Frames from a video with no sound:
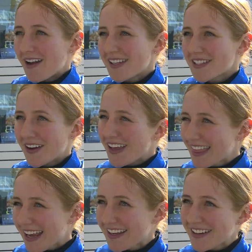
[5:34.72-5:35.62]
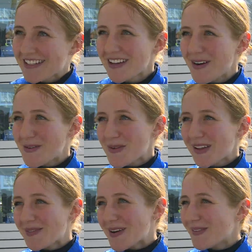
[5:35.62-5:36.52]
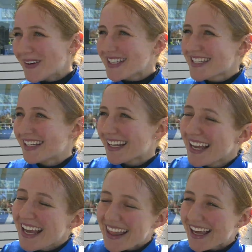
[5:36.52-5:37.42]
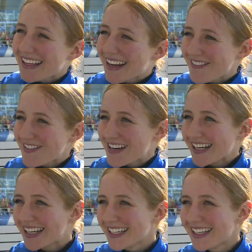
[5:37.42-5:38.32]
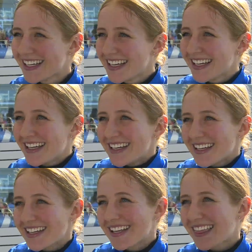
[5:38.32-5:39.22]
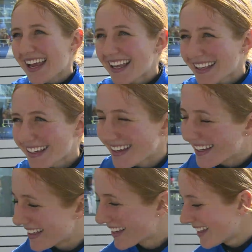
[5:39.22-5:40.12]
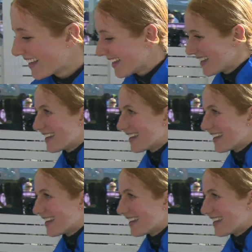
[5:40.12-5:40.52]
her. So thank you to Simon Miller, my boss, and thank you to everyone. Nice salute, well done. Thank you. There is